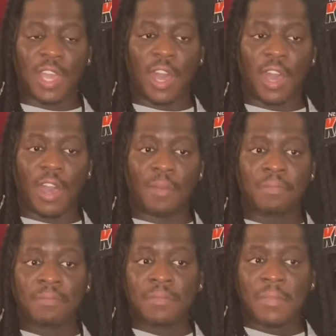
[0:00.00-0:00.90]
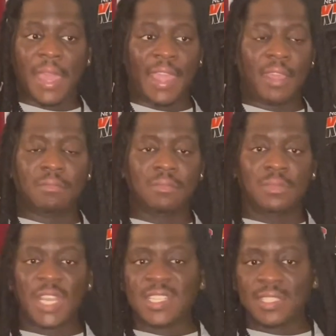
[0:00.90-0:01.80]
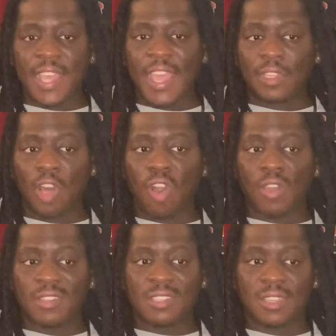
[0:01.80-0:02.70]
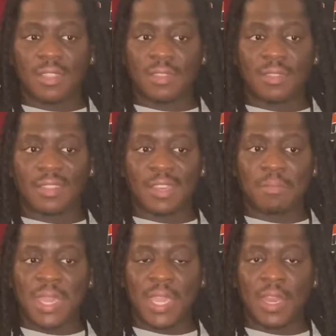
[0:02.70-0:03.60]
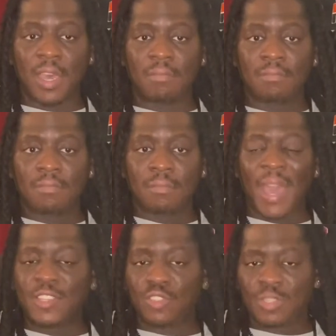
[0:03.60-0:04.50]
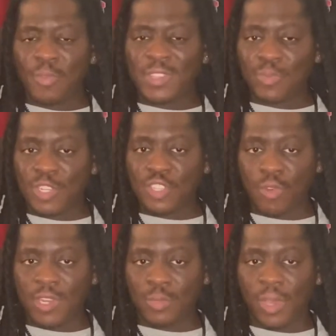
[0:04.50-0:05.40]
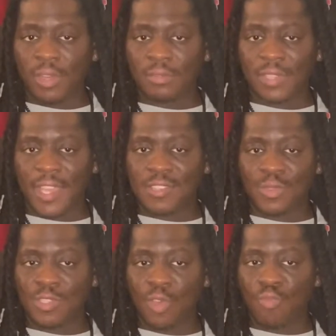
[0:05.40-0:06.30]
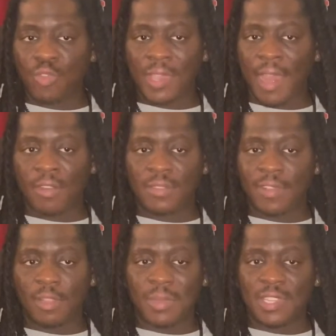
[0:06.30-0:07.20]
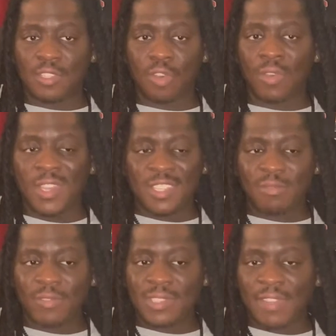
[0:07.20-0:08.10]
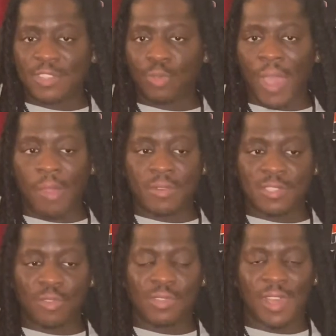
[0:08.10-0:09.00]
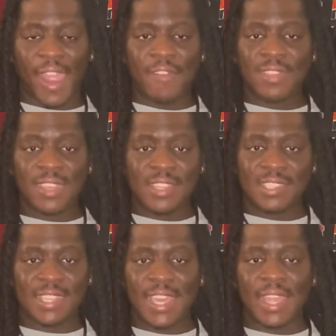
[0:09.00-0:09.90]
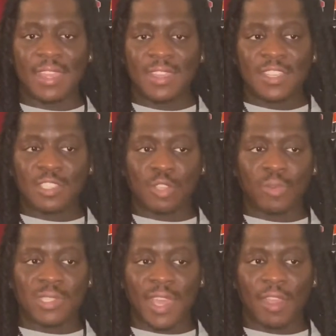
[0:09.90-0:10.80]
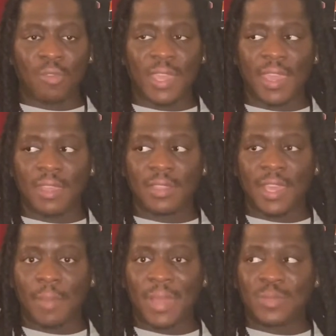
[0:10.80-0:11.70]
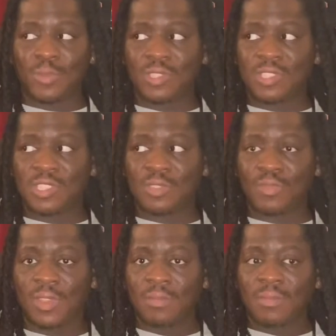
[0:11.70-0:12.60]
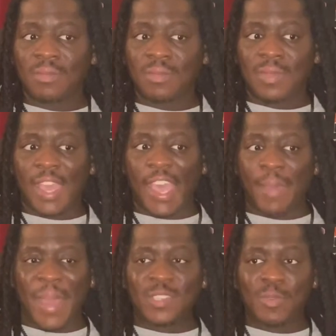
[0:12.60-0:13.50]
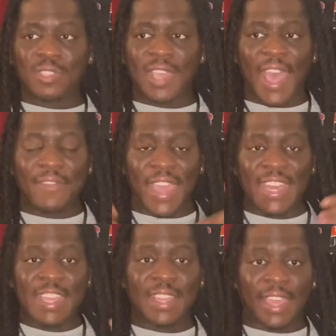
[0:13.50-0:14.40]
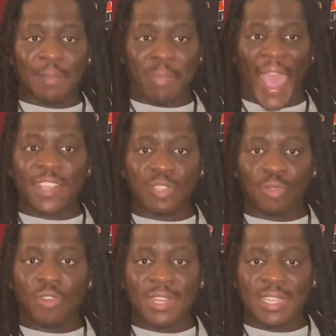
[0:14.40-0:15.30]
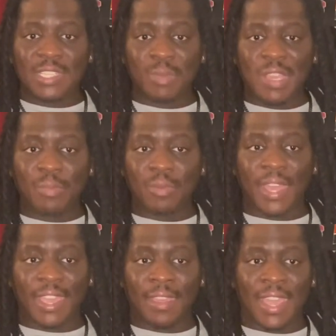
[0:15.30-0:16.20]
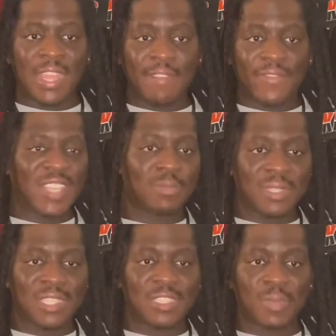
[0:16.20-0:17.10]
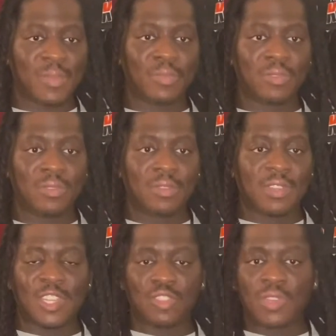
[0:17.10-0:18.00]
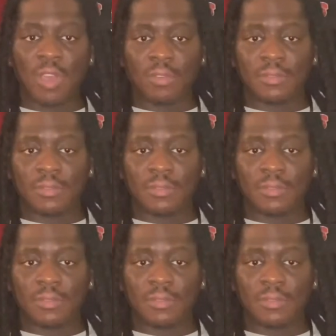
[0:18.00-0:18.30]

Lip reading: And it doesn't take long until them meeting up. Mind you, this movie's pretty short as well. So there's no real character development. This movie's not even 2 hours. So everything is just hitting. So it's like, okay, am I supposed to have any backstory to these people? Any investment to these people? Because you don't.